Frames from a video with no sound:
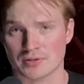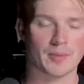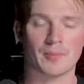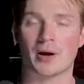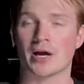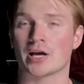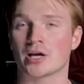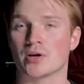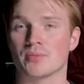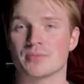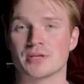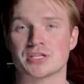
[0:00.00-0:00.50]
Am
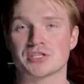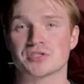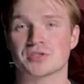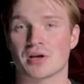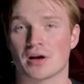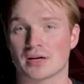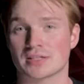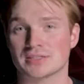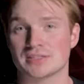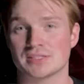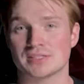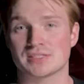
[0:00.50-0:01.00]
I gonna be
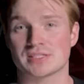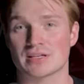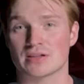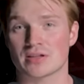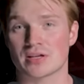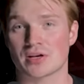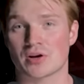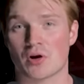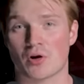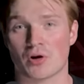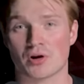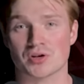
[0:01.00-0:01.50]
stuck
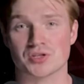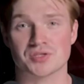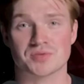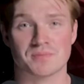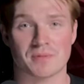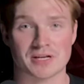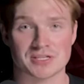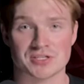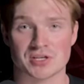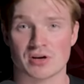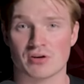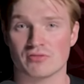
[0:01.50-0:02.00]
detailing cars
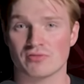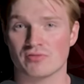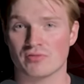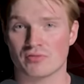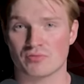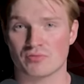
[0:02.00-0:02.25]
myself